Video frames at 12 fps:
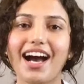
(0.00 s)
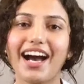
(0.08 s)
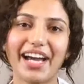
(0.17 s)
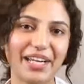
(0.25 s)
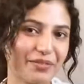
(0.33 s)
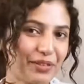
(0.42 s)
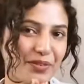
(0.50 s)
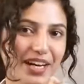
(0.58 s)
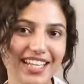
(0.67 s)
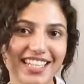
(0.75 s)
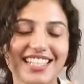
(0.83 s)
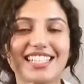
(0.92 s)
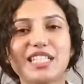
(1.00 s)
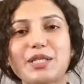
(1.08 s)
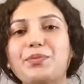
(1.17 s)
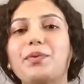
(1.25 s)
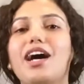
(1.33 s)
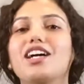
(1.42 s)
Hi everyone, this
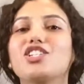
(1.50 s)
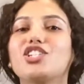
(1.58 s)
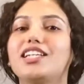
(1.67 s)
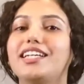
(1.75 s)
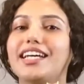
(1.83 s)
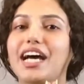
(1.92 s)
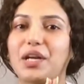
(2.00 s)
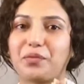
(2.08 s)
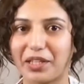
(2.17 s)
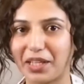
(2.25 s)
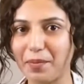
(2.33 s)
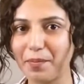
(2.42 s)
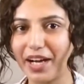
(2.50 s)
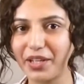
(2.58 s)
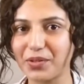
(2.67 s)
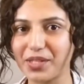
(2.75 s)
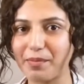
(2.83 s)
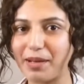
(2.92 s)
is Prachi and welcome back
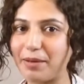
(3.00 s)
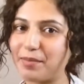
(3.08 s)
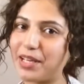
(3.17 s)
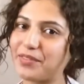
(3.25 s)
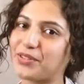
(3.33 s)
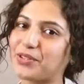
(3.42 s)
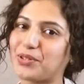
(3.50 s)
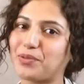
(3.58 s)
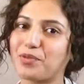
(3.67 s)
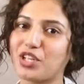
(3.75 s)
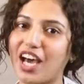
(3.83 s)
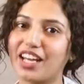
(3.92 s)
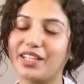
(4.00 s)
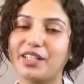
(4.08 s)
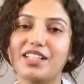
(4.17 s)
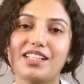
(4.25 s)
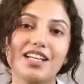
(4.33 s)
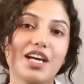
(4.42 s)
to Sublime Life's YouTube
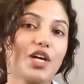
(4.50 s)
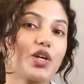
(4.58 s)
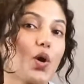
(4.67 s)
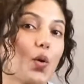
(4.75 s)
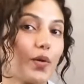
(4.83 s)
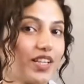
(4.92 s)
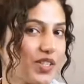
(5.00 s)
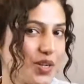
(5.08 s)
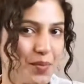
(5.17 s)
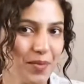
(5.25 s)
channel, your one-stop